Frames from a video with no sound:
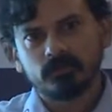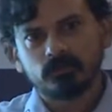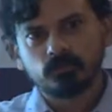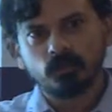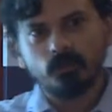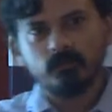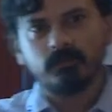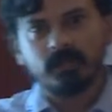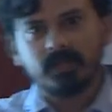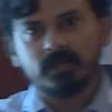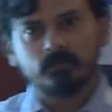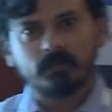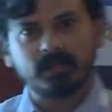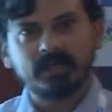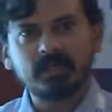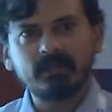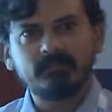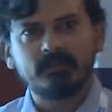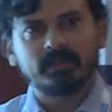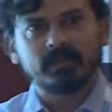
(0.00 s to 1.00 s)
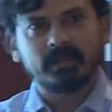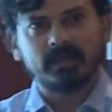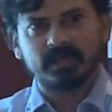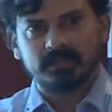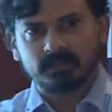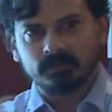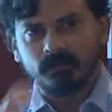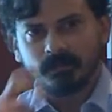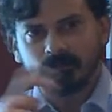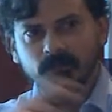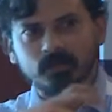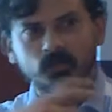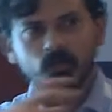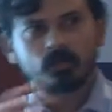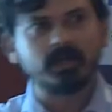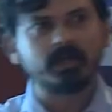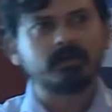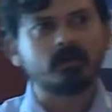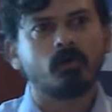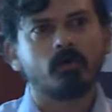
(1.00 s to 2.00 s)
So very quickly we realized when we
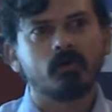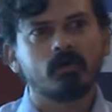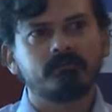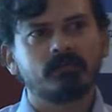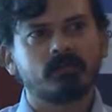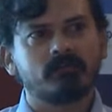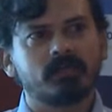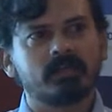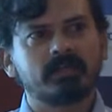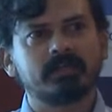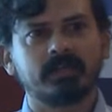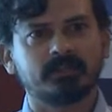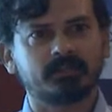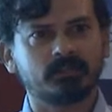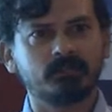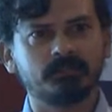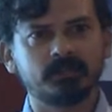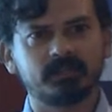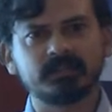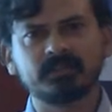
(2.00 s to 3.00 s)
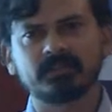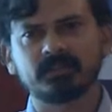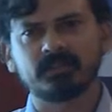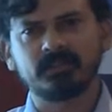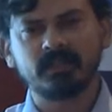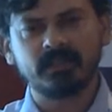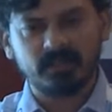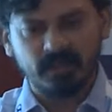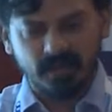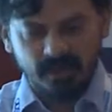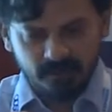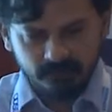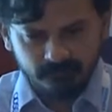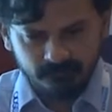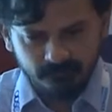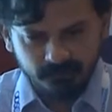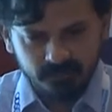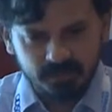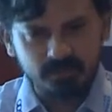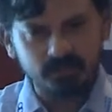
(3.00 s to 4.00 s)
looked at all of our customers, in
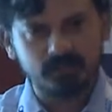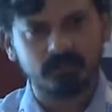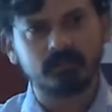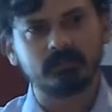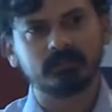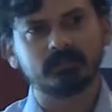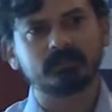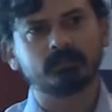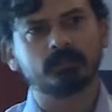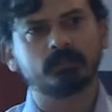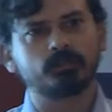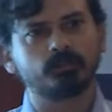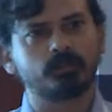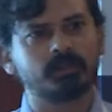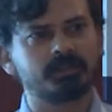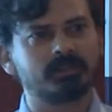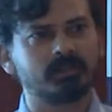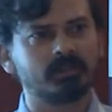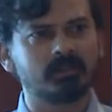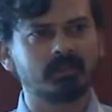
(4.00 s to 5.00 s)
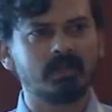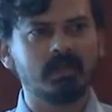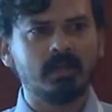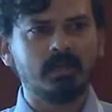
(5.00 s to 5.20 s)
every situation,